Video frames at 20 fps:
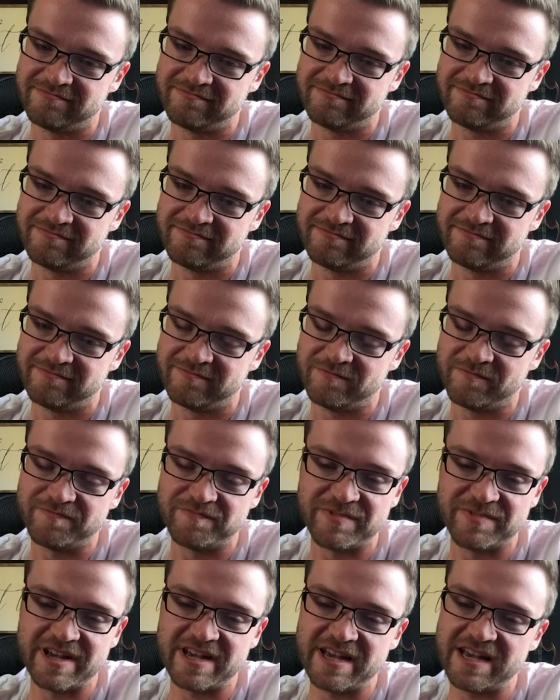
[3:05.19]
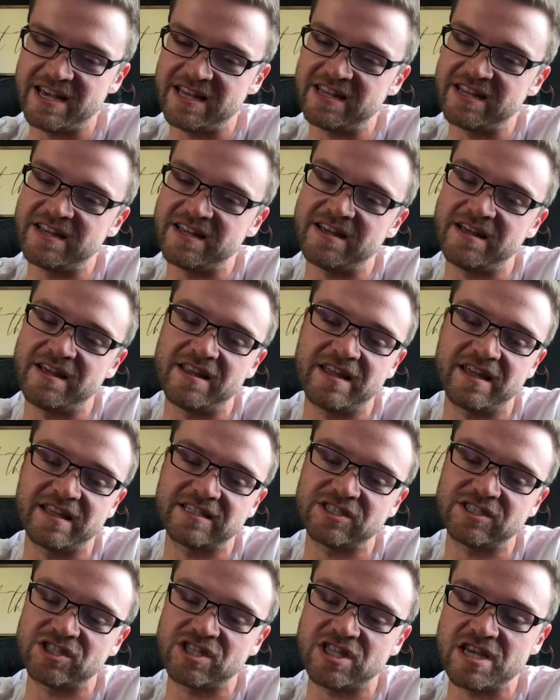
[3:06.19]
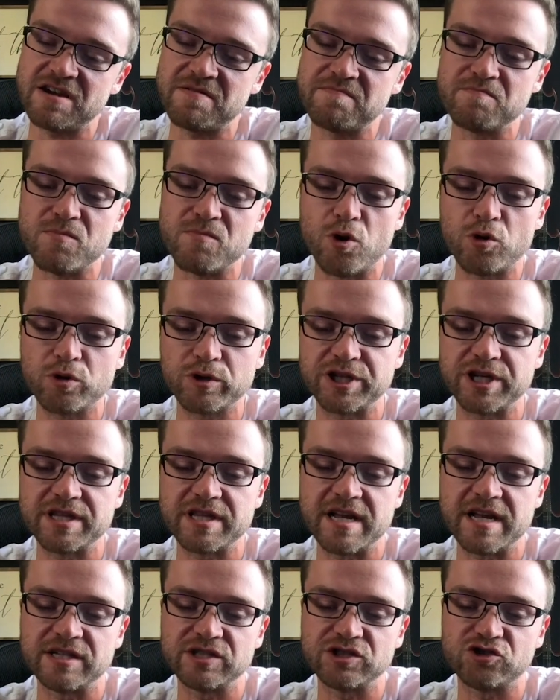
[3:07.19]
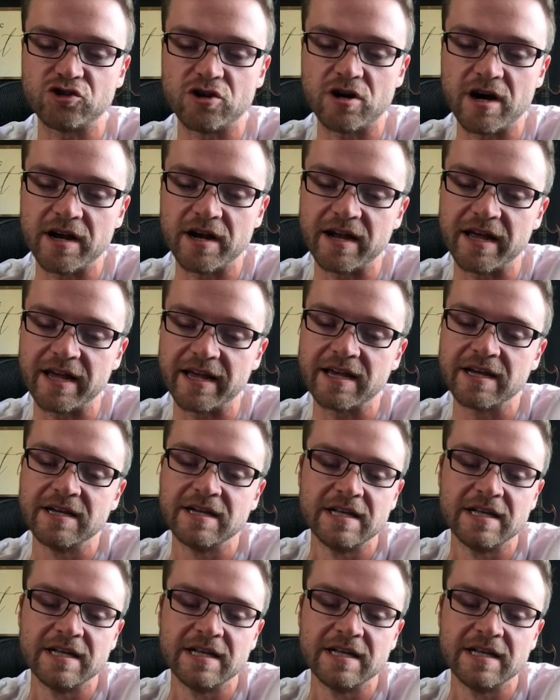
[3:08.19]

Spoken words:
Man, like just the emotion that is drawn, like